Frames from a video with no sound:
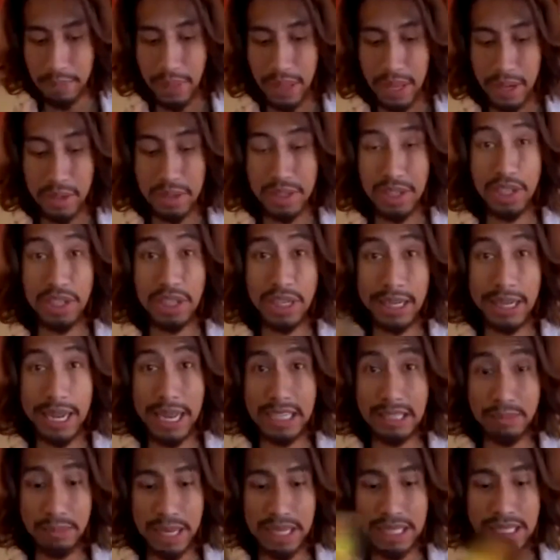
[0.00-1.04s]
Considering the
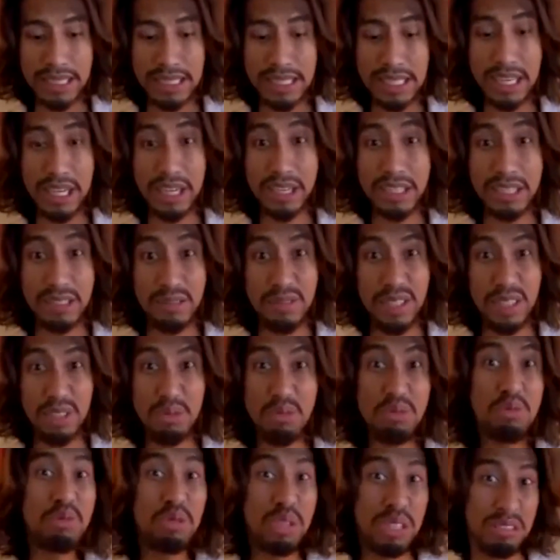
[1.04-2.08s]
climax is here, it's
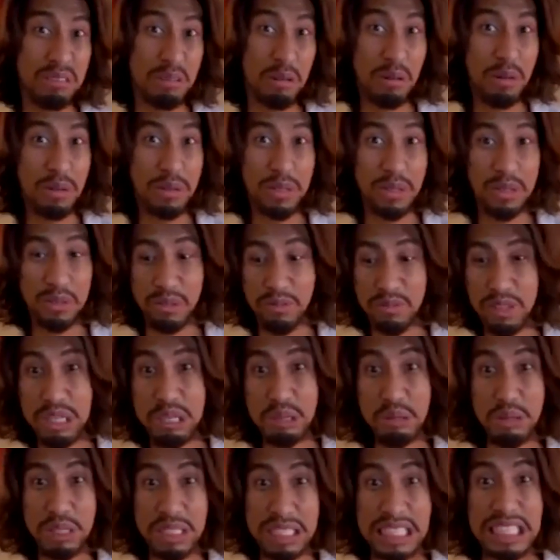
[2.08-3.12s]
Venusian also.
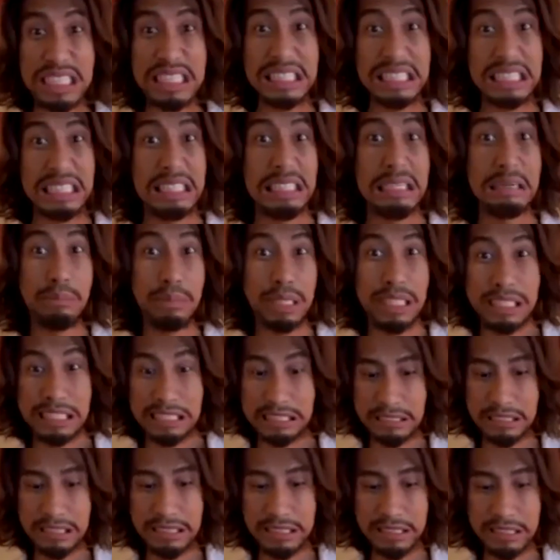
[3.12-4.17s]
Venus is
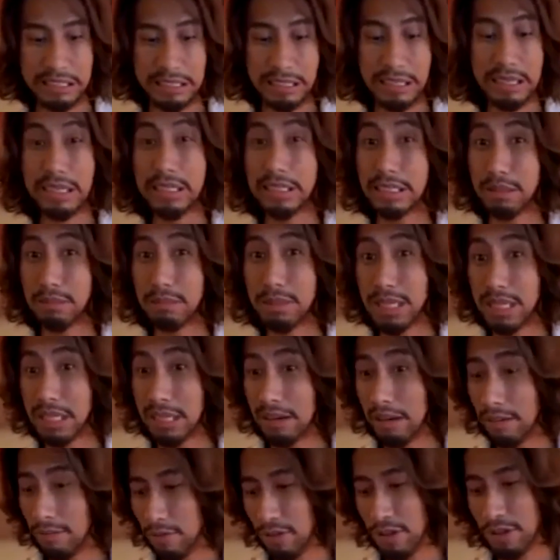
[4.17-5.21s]
semen. So be
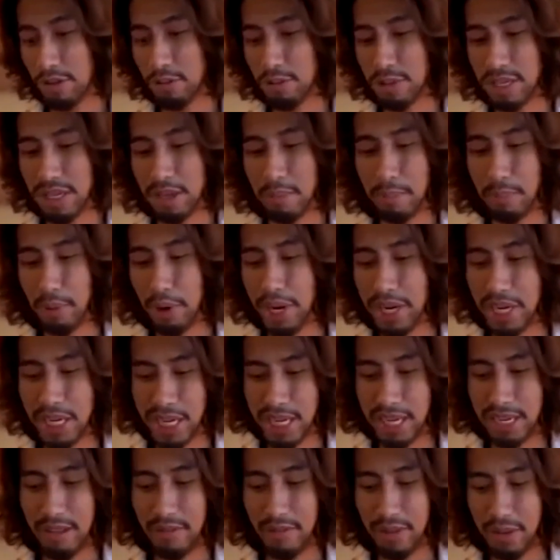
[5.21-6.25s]
careful. You don't want to get
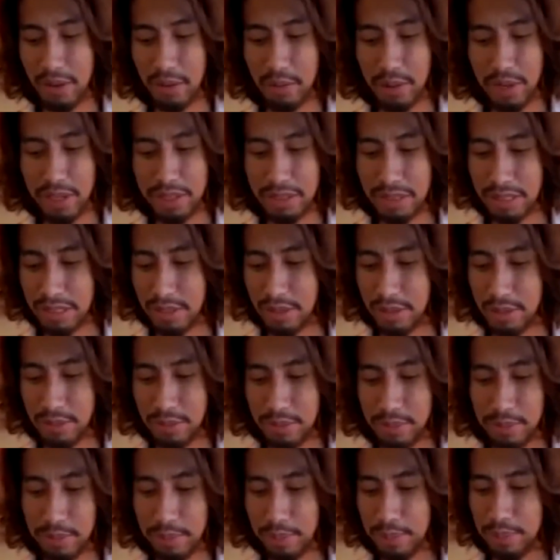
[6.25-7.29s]
pregnant if you don't want to.
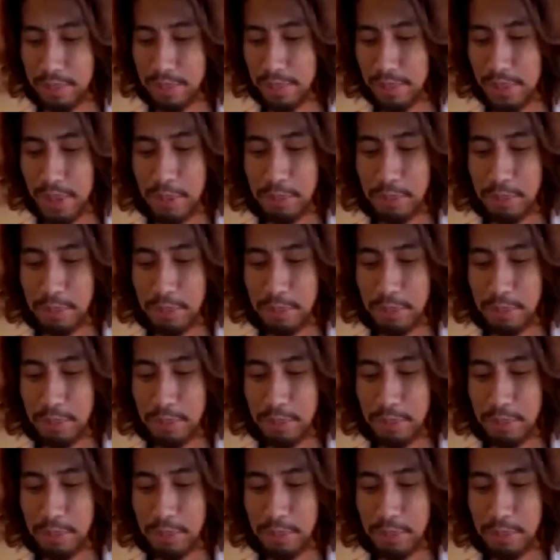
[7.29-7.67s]
This